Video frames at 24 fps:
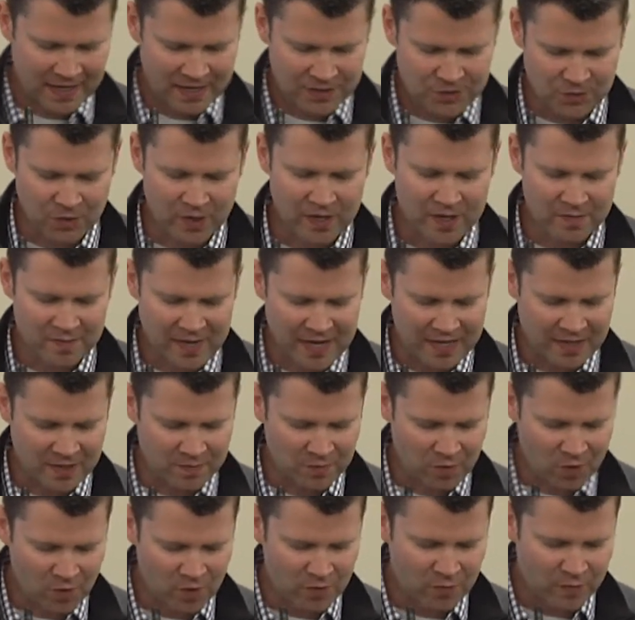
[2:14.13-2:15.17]
Joining me on the
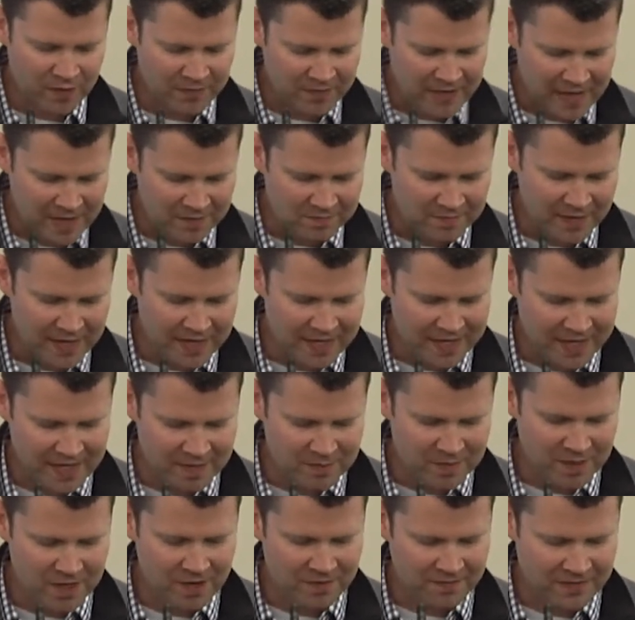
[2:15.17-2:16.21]
board, we've got Mike
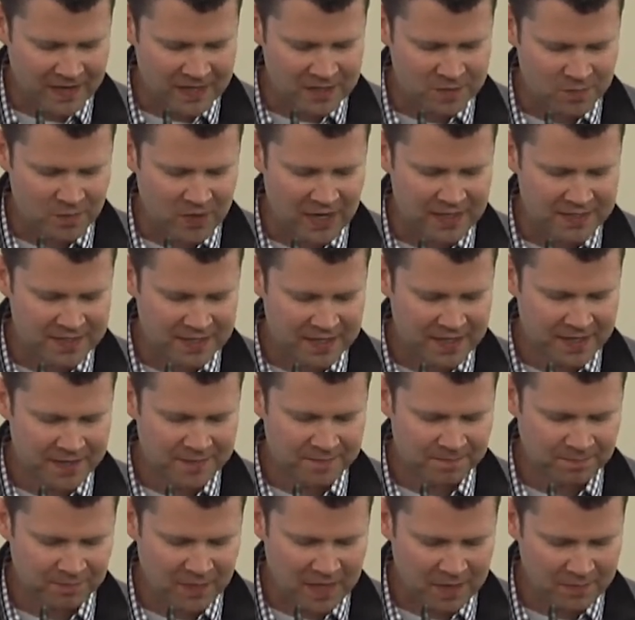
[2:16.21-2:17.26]
Kimmler, our vice president,
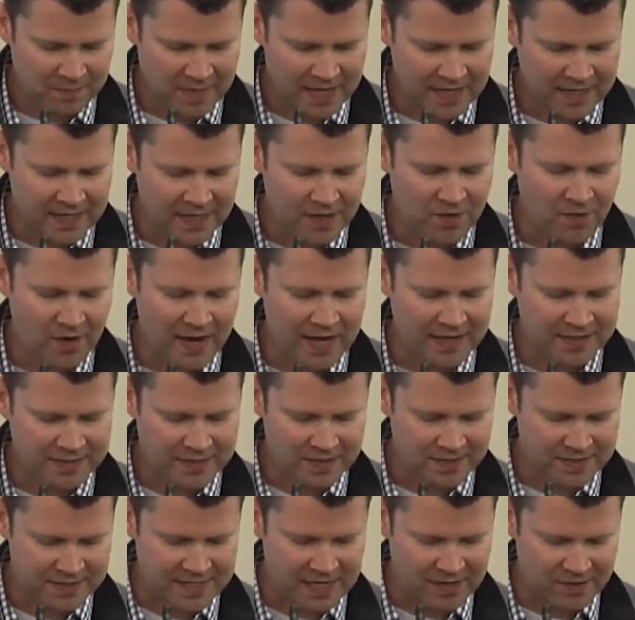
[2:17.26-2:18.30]
Peggy Grant,
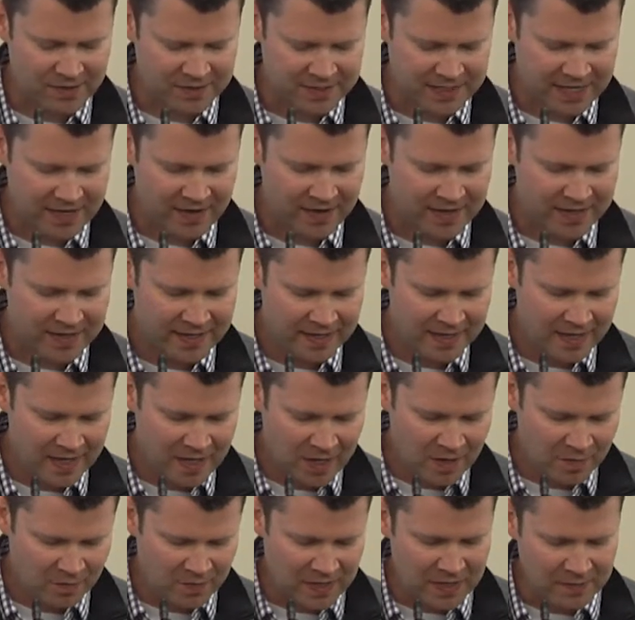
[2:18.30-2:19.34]
our secretary,
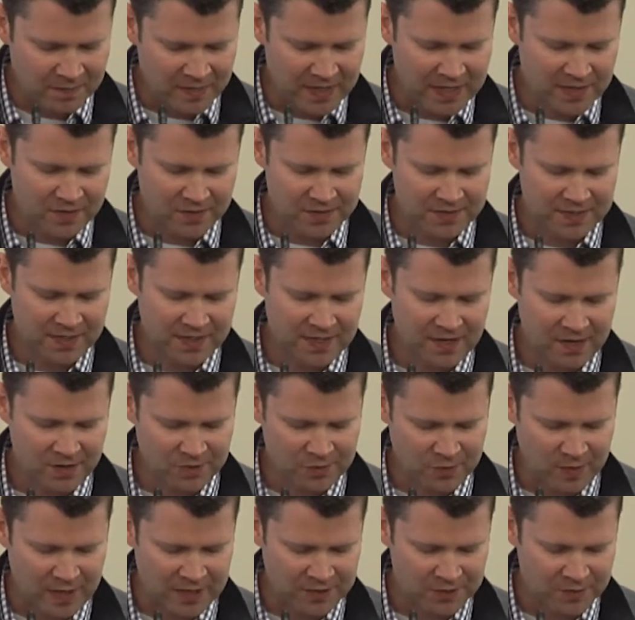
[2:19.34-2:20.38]
Pete Peterson, our
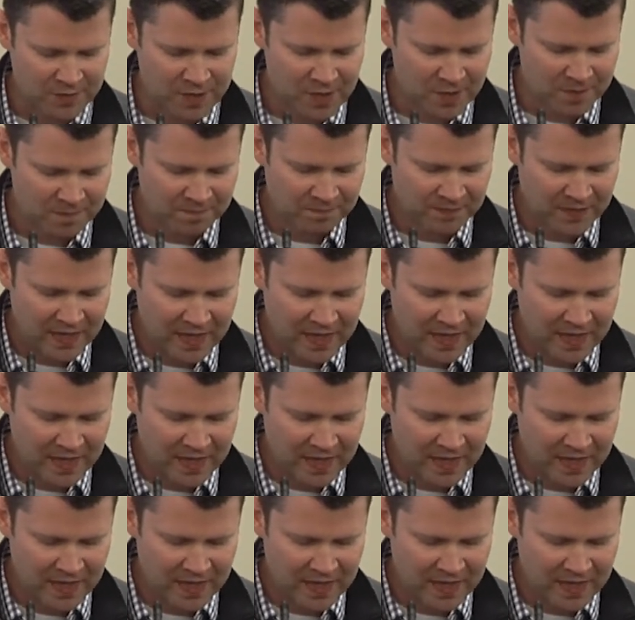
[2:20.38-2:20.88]
treasurer,